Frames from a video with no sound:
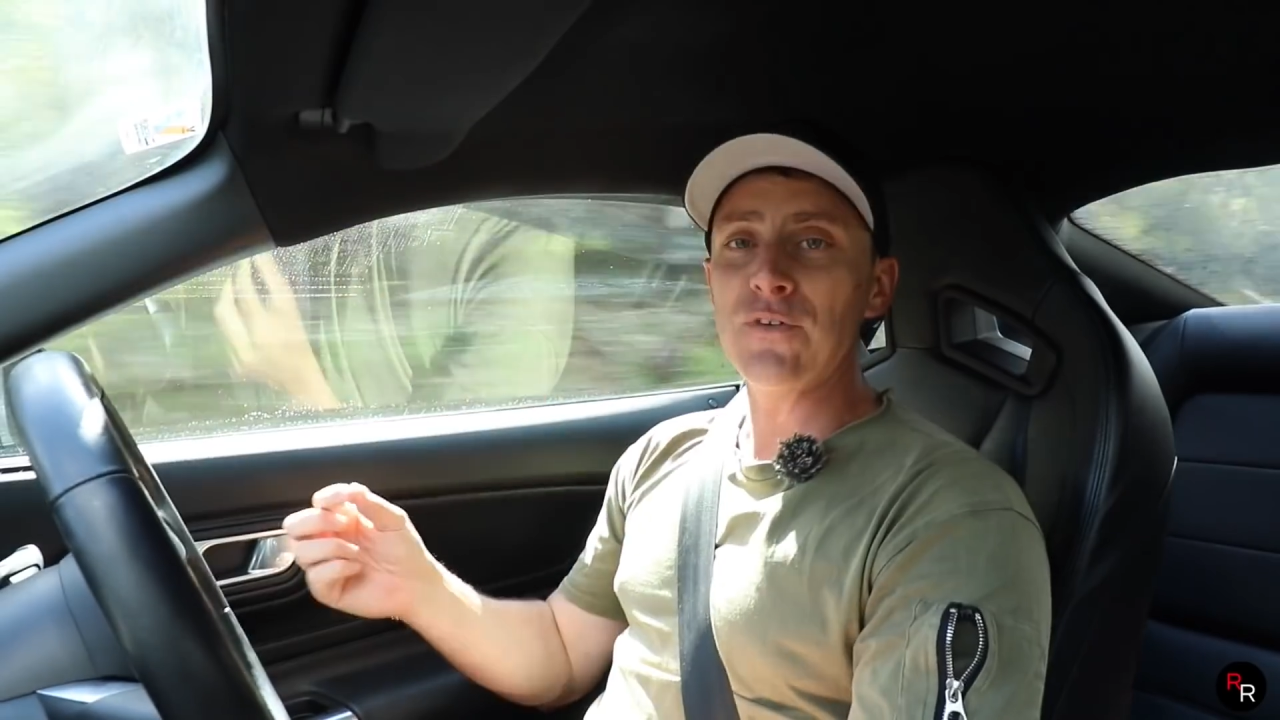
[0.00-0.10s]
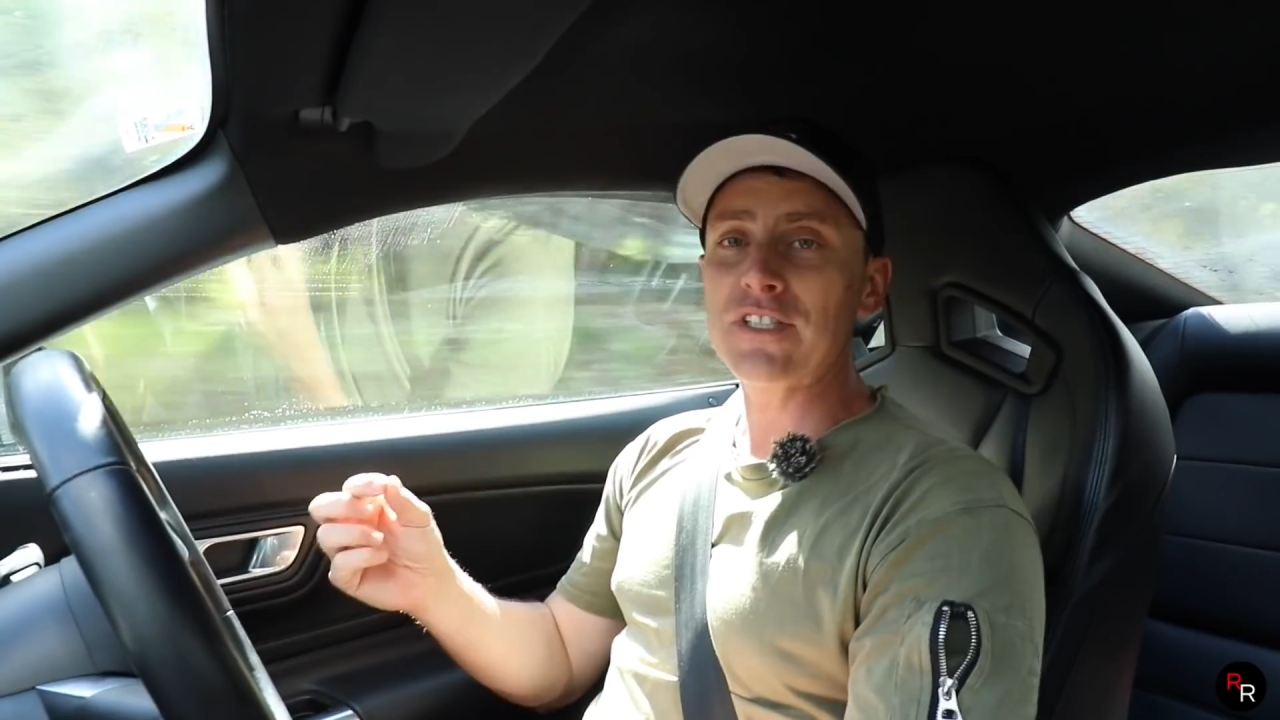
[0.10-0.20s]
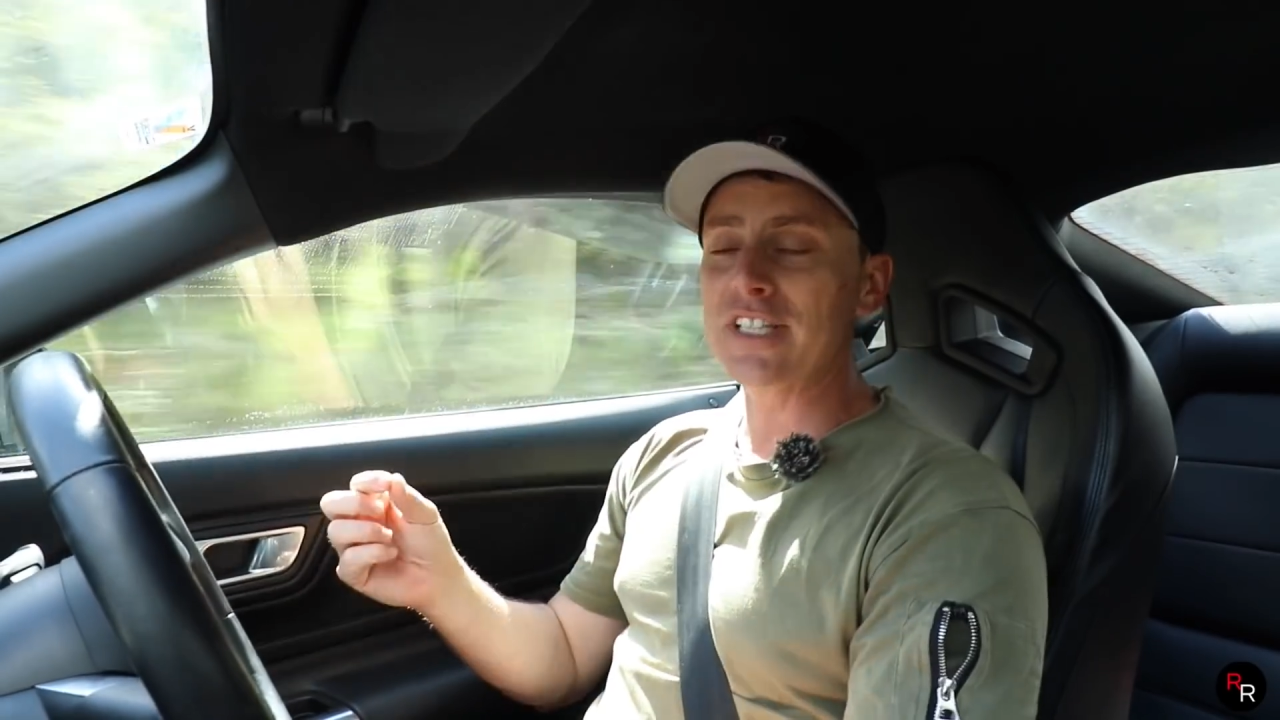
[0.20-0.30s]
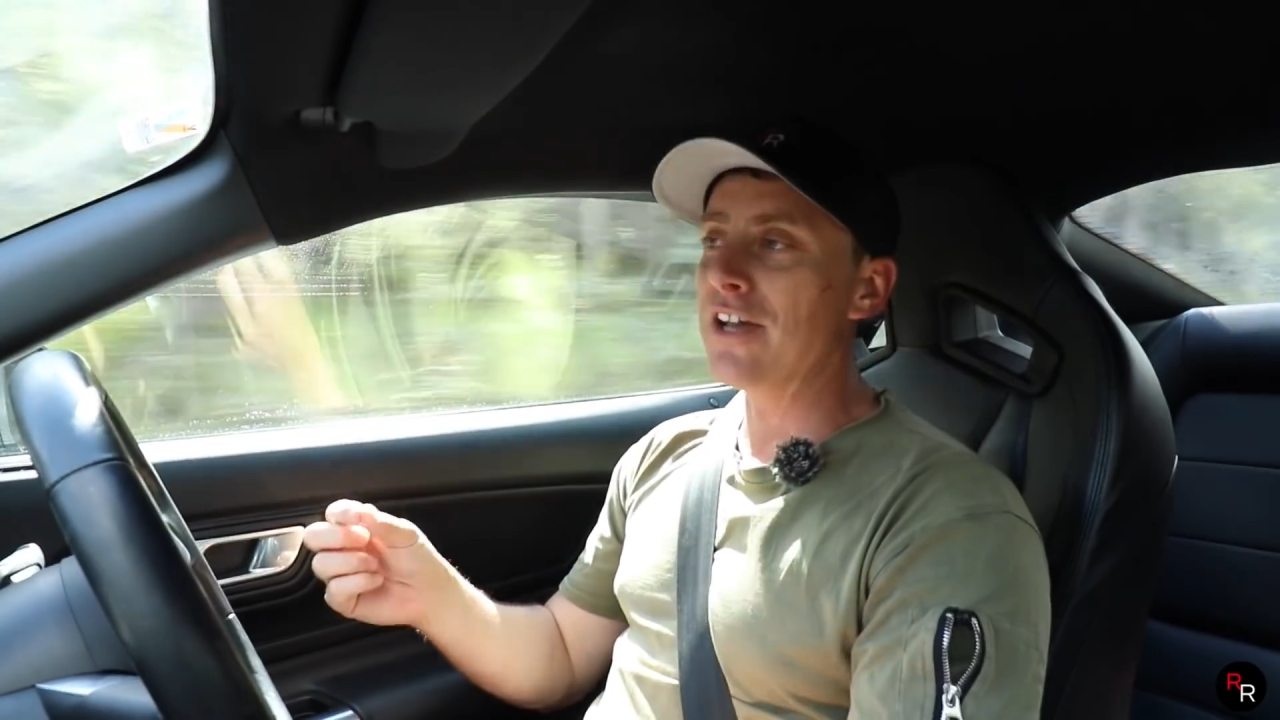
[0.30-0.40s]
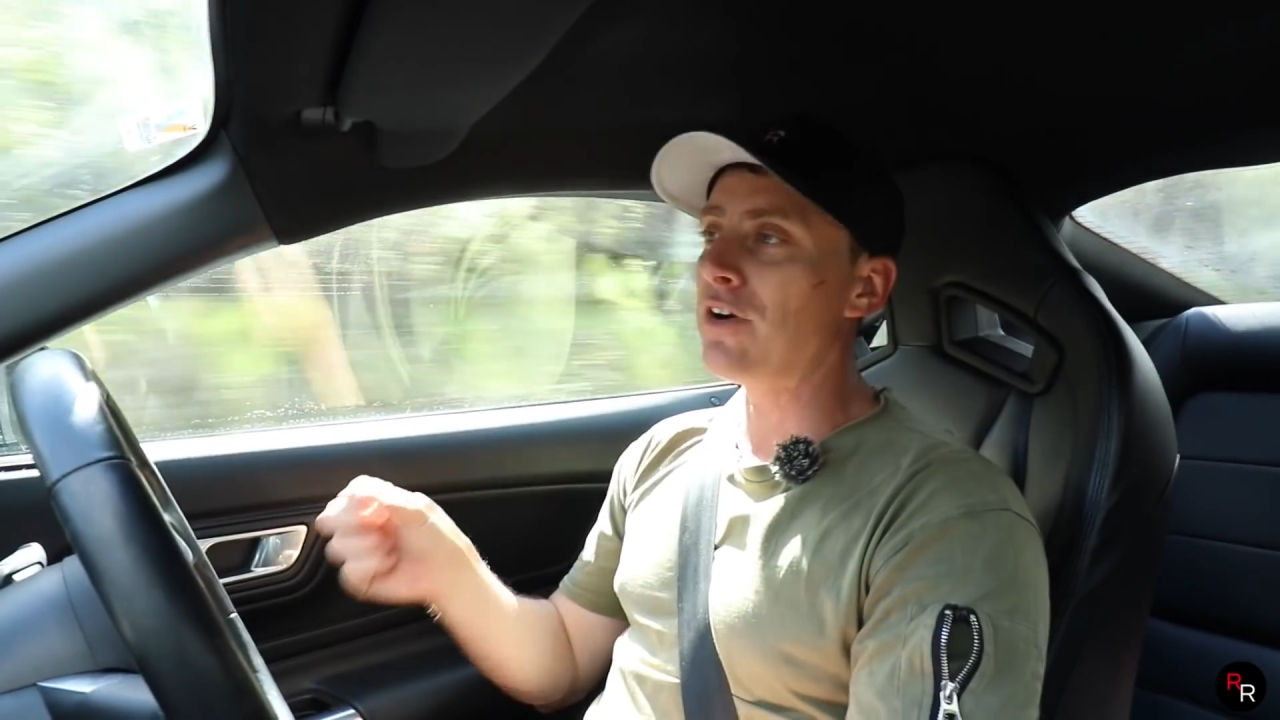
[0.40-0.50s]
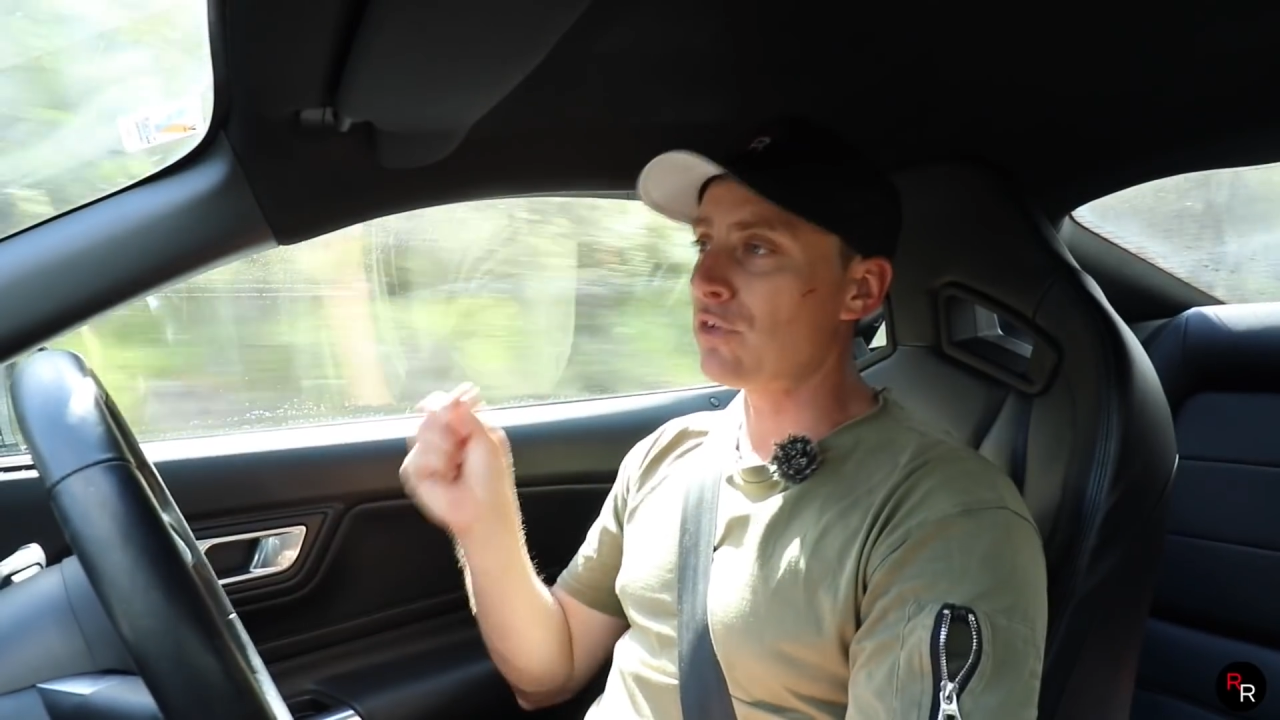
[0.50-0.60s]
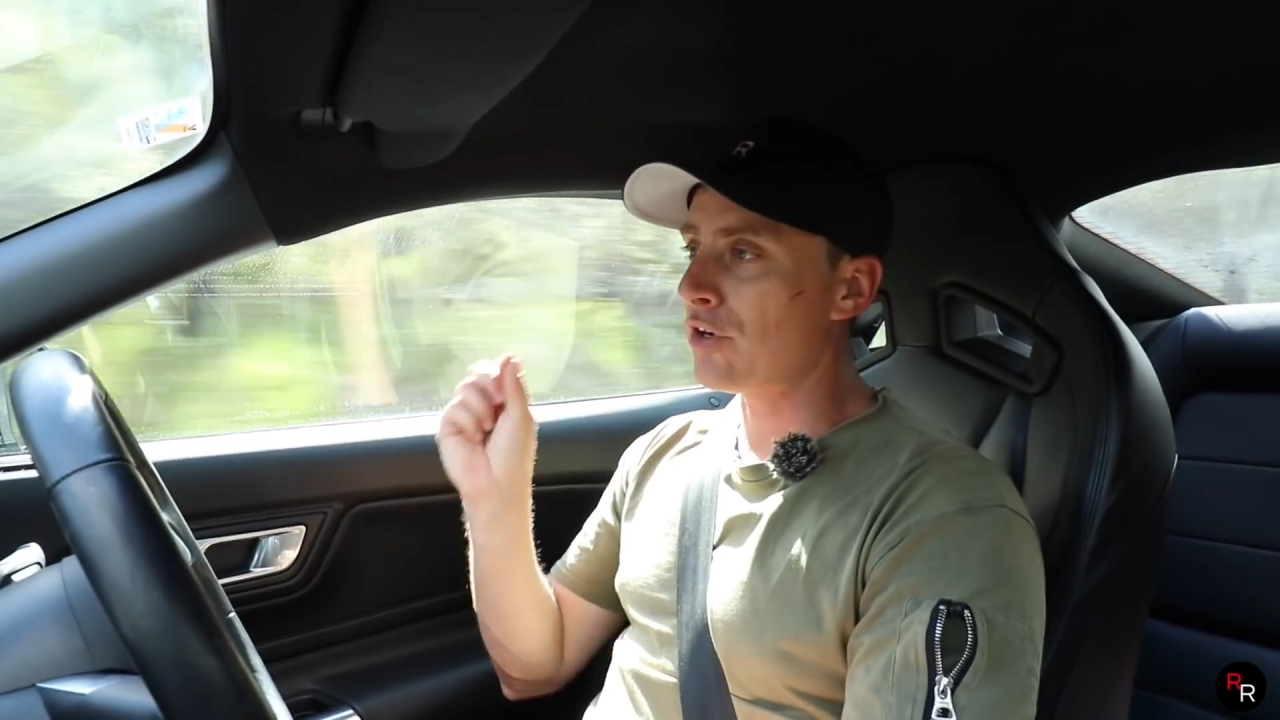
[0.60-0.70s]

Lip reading: for sale